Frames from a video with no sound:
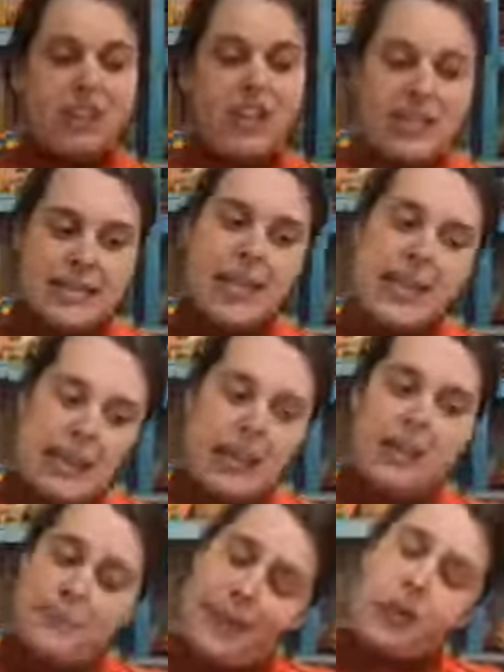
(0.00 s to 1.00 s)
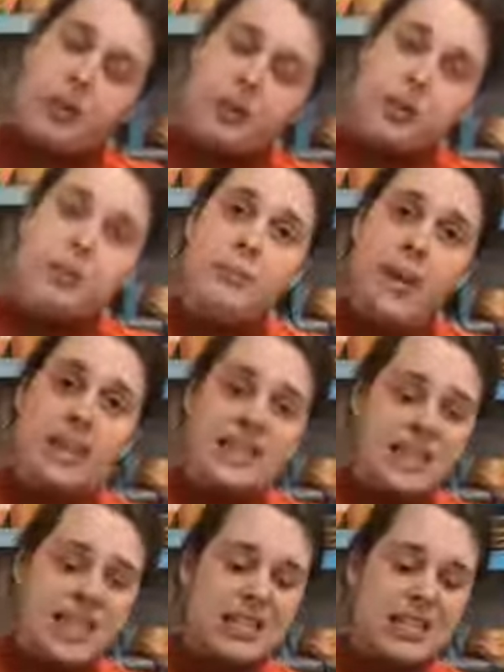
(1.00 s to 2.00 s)
can take a little bit longer.
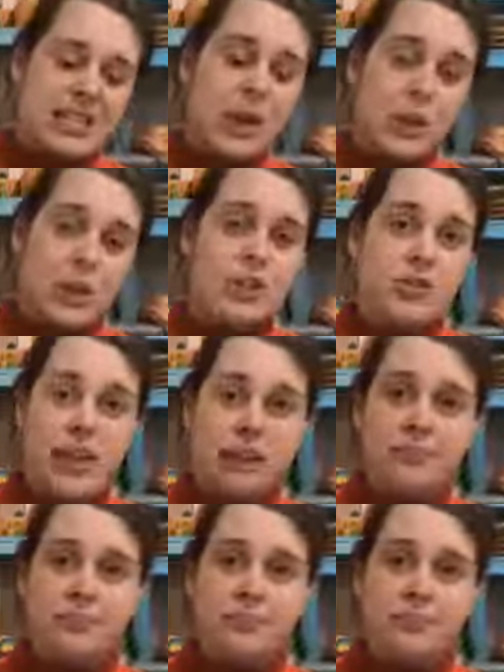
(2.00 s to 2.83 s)
It's slower to dry.